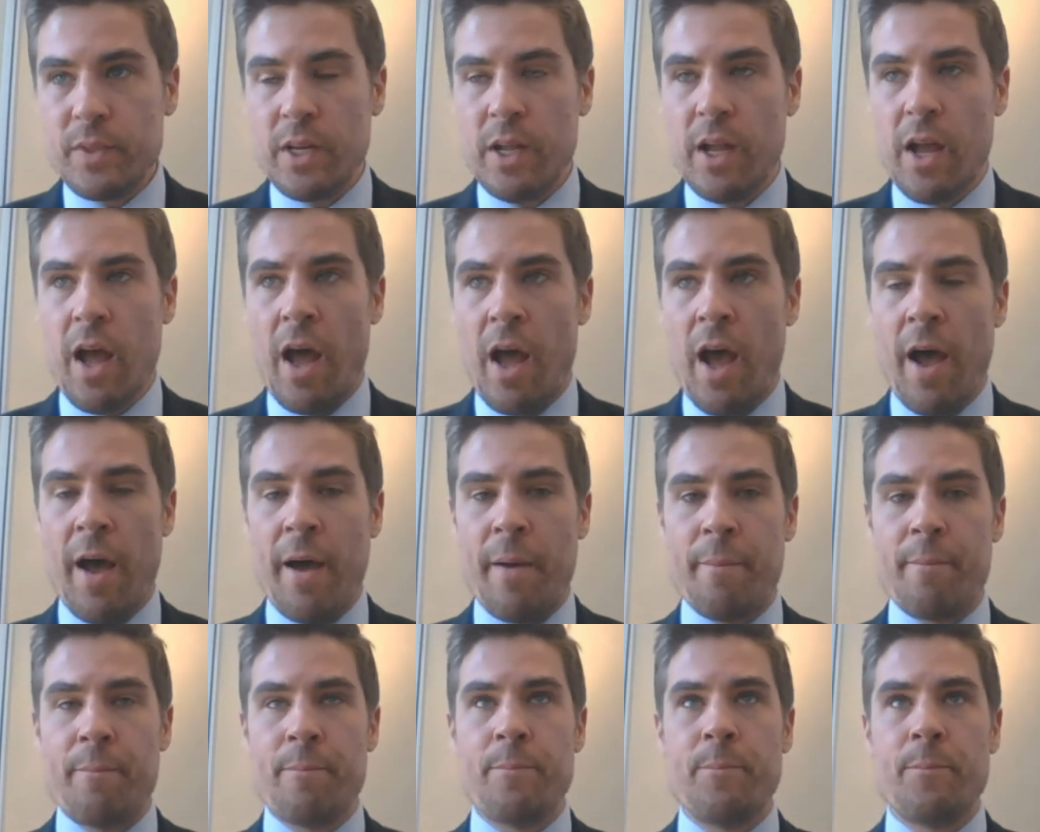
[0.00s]

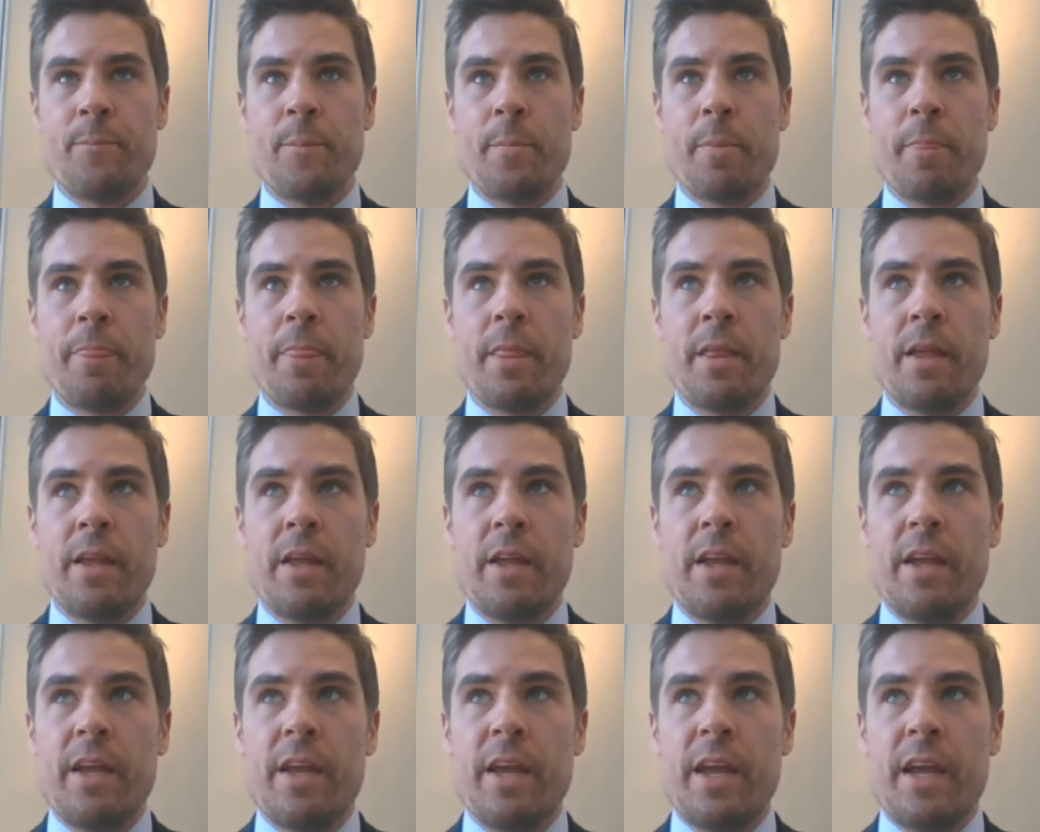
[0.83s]

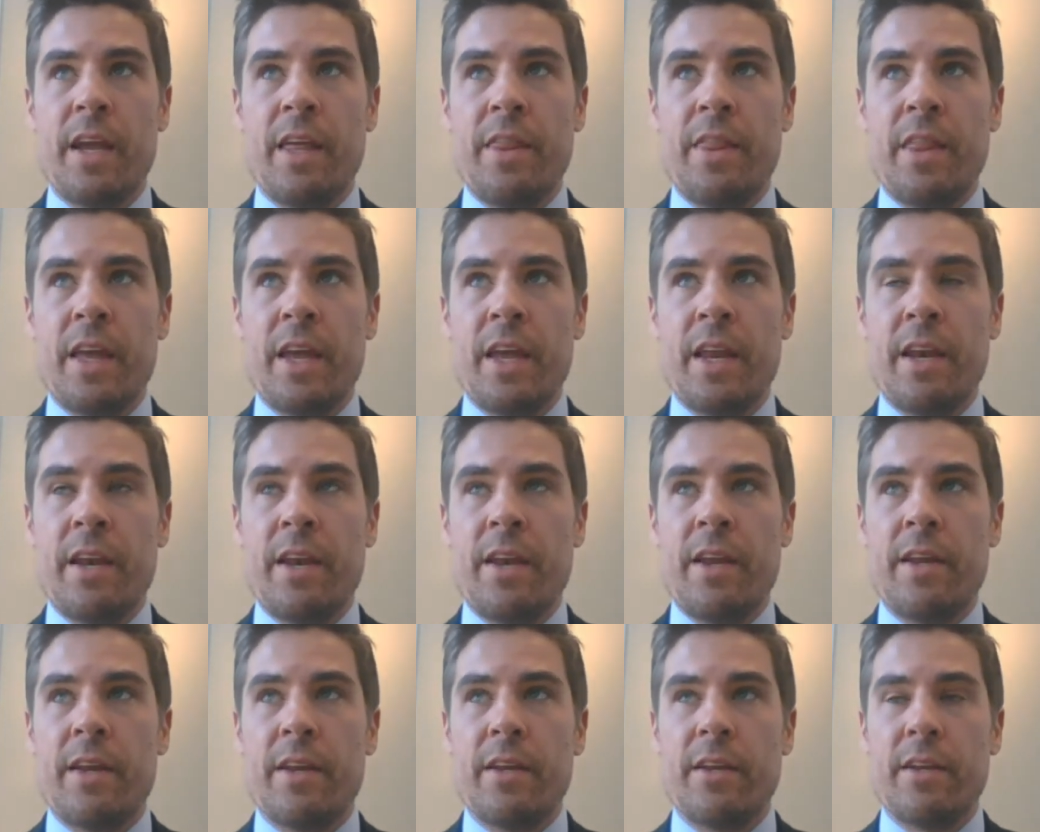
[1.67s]
And
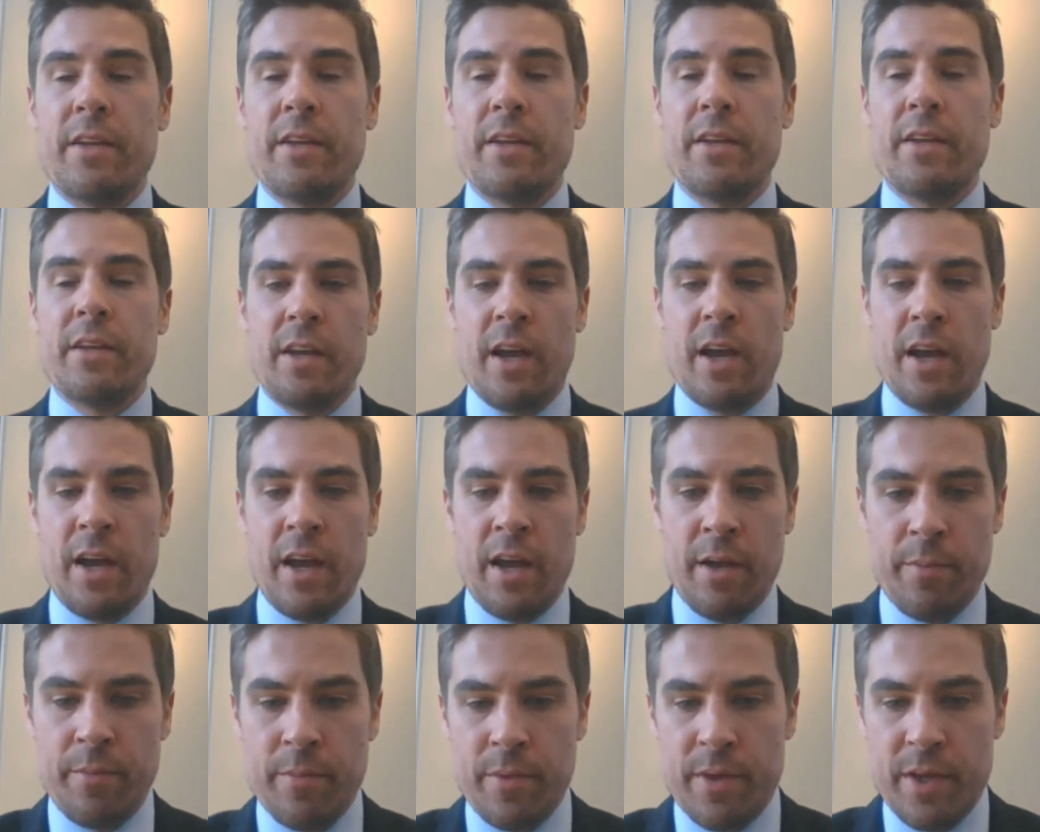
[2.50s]
then
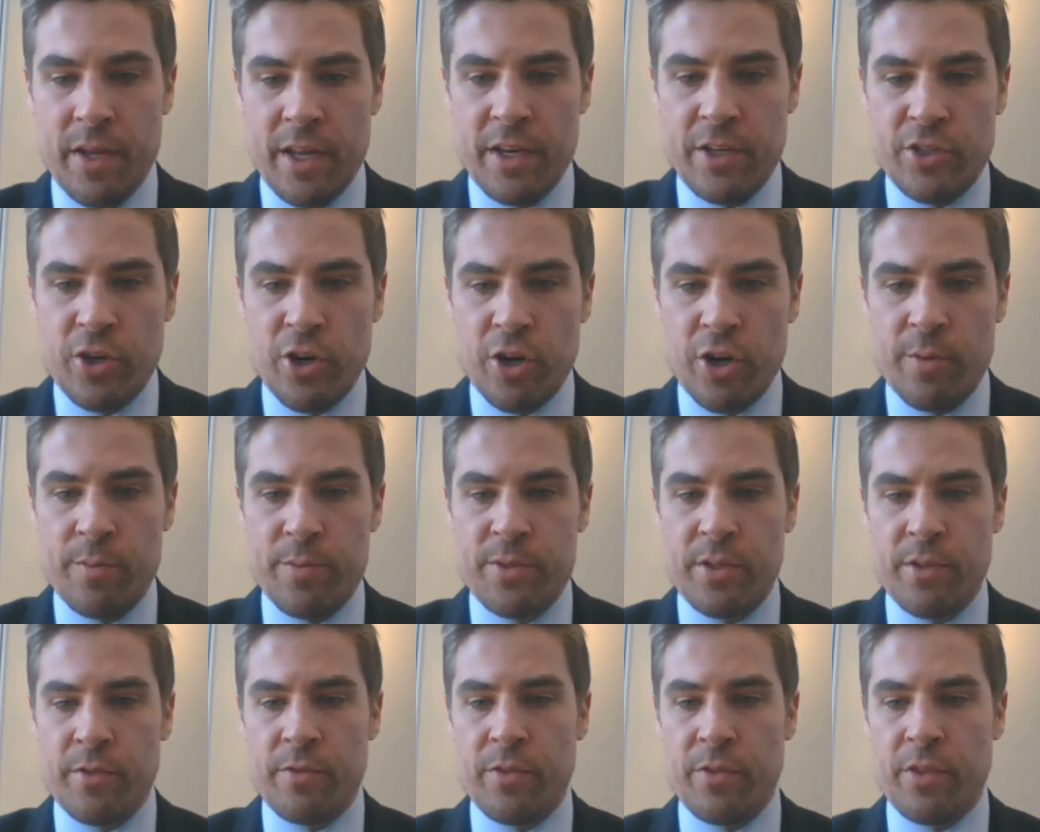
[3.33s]
in
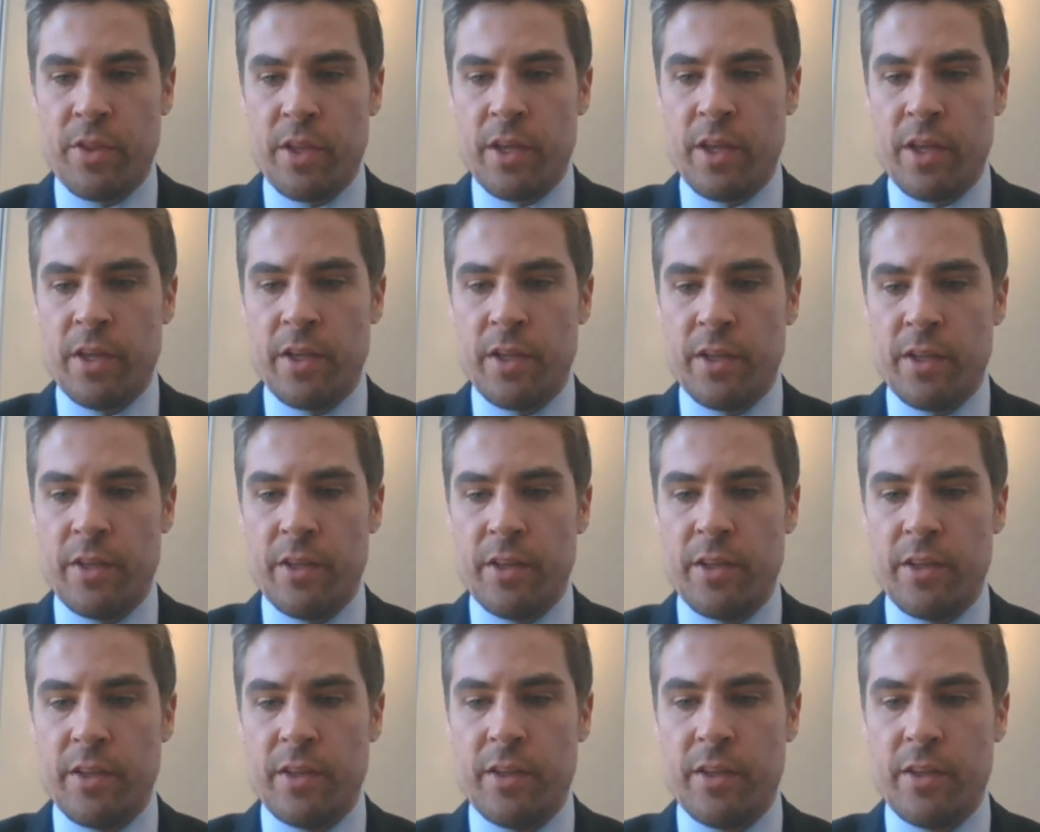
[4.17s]
terms of the